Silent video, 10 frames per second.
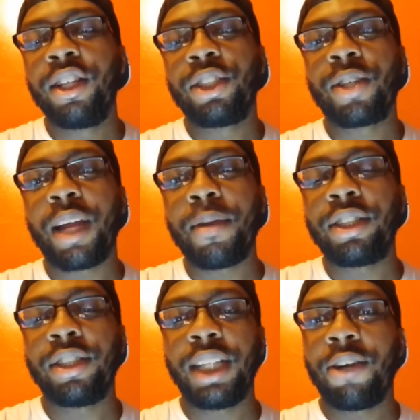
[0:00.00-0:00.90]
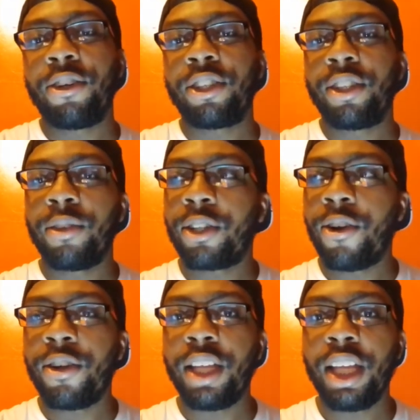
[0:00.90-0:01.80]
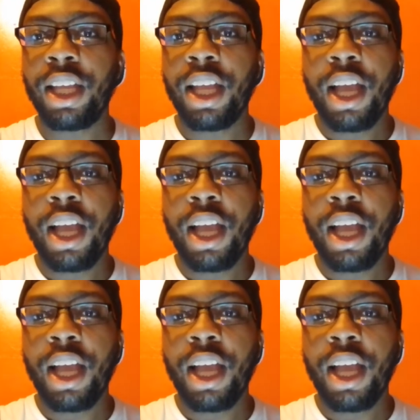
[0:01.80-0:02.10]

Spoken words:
trying to make sure they were good with Cody.